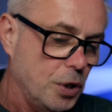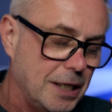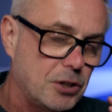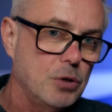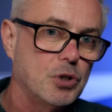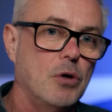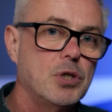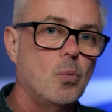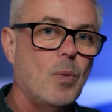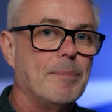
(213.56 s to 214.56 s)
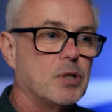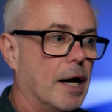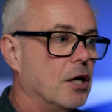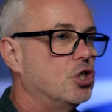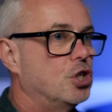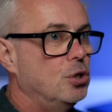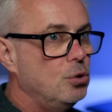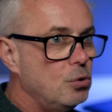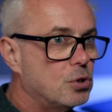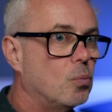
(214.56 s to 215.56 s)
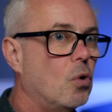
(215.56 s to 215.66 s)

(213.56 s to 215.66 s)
What you need to do is go to the website and choose the